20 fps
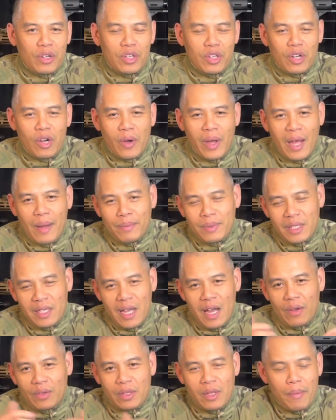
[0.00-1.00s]
go empty
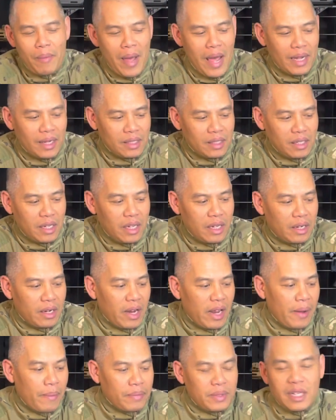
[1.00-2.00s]
out the magazine
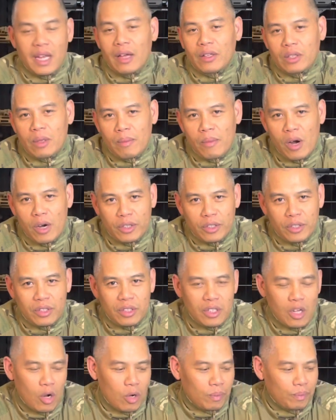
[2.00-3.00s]
and empty out the marker.
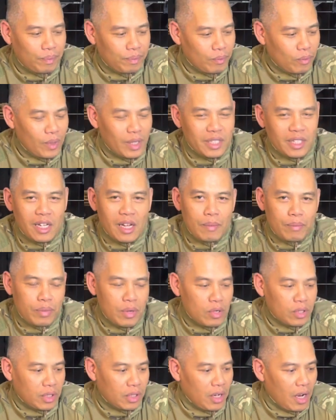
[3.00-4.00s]
So once again,
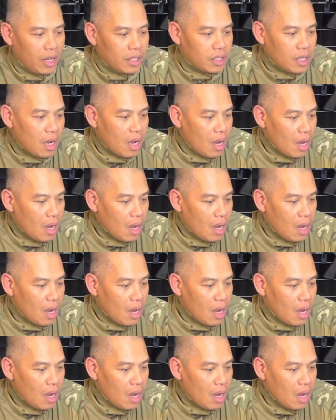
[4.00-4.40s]
pros and cons.